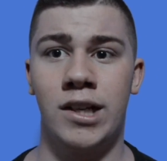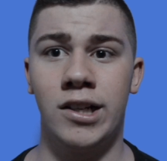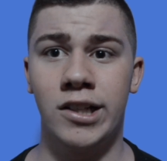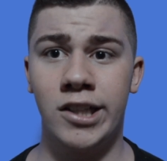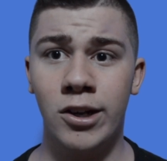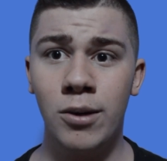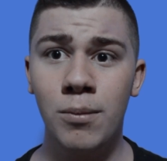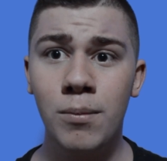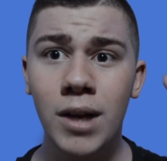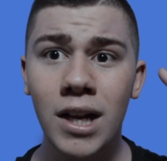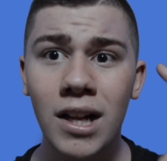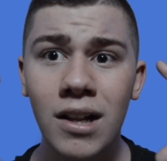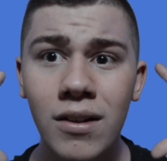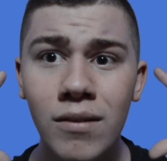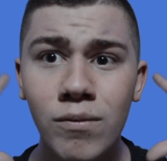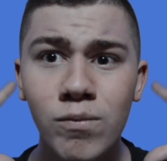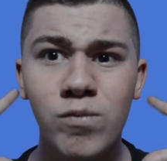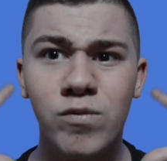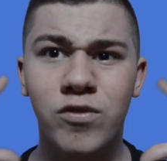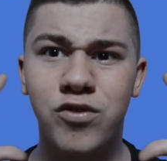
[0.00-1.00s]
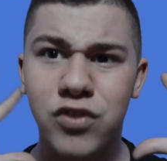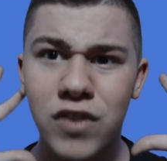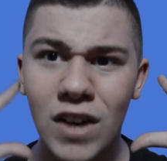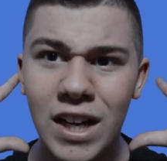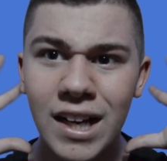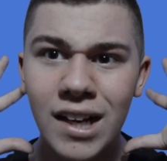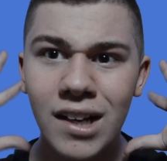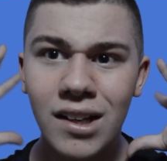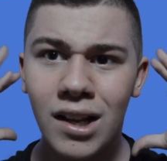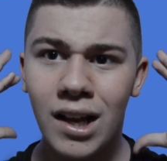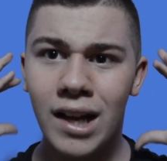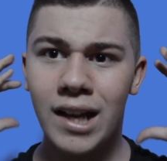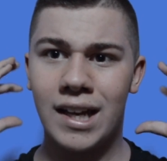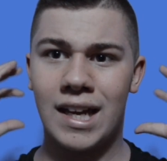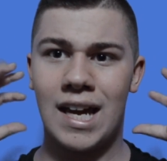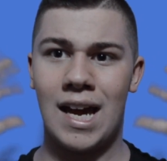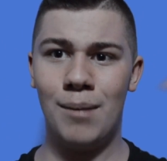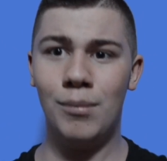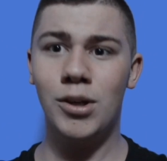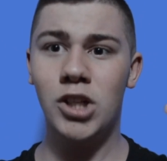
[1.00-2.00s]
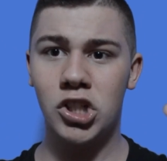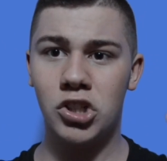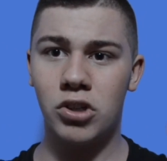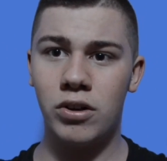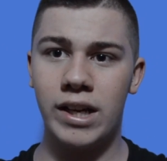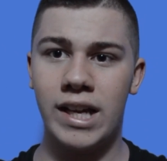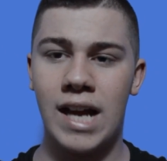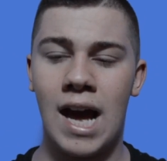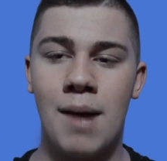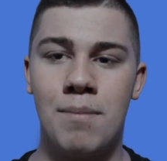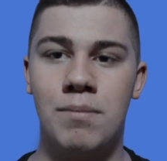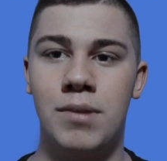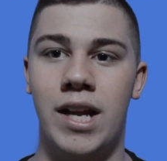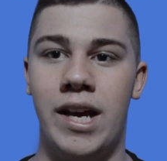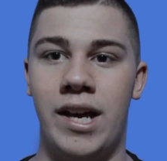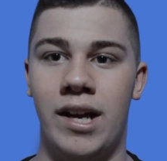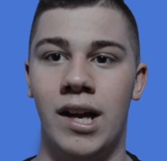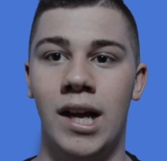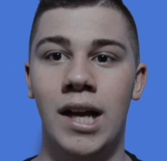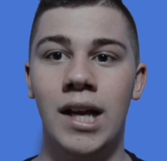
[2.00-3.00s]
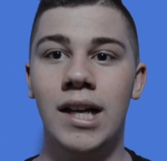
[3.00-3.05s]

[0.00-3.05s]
There's so many freaking like chemistry happening.